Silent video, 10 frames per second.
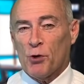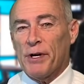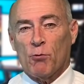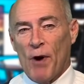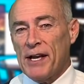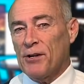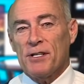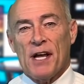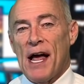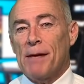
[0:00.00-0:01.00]
During regular
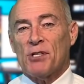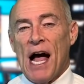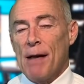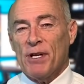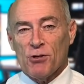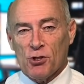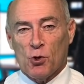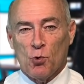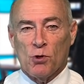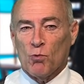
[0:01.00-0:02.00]
times, I'm in a
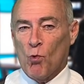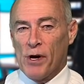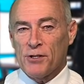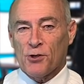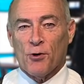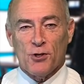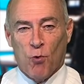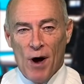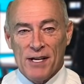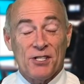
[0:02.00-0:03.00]
school once or
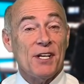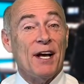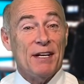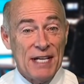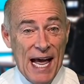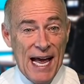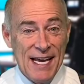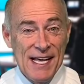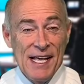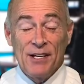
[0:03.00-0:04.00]
twice a
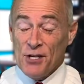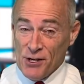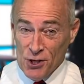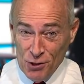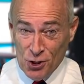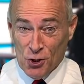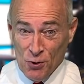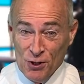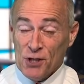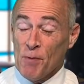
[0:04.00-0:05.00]
day teaching students,